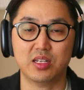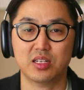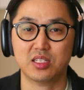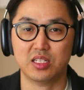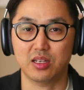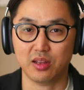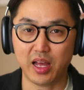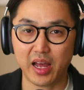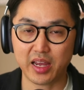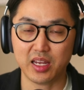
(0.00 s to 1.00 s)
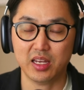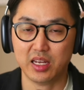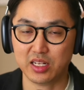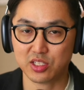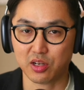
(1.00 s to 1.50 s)
CLI,
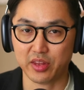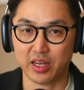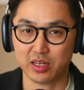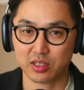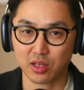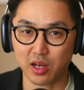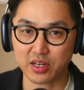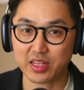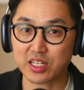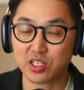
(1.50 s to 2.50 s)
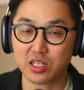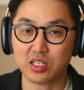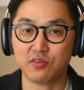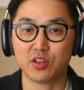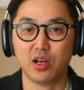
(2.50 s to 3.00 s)
install that in Claude, and that's going to
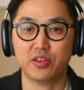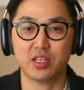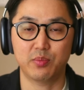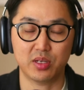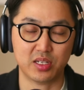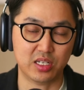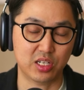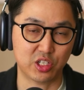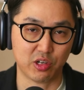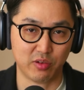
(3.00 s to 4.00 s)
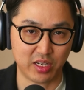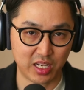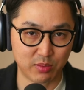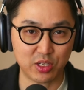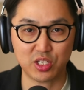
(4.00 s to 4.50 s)
give Claude the ability to generate
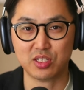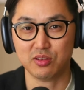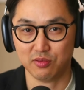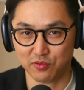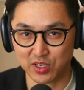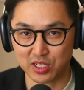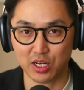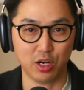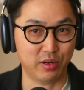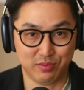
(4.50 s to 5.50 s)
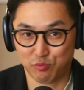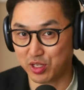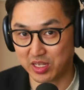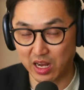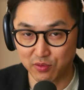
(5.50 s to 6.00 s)
images, video, and
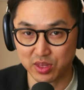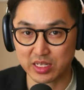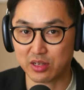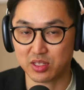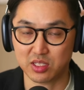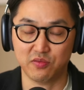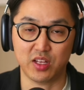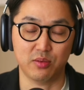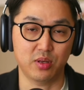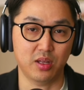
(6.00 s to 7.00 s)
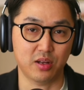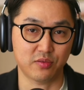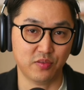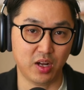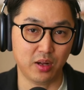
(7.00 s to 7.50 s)
really everything else that's available on
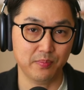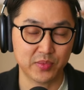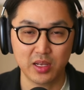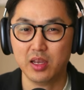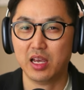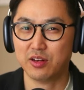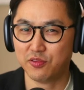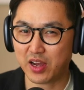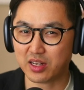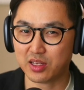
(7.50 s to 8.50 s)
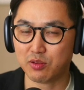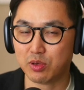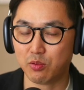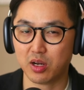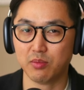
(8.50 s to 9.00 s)
Fall. And finally, we
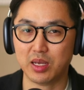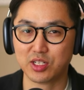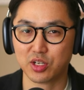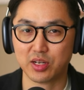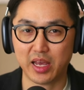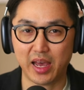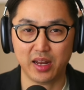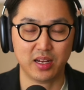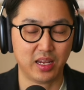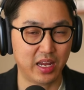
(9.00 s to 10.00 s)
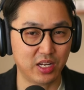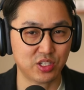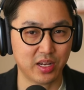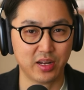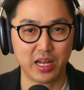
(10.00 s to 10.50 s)
want to make sure to add
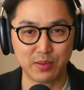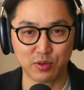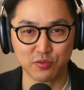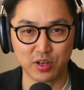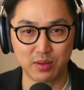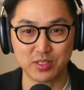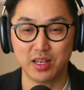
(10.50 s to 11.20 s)
HeyGen HyperFrames.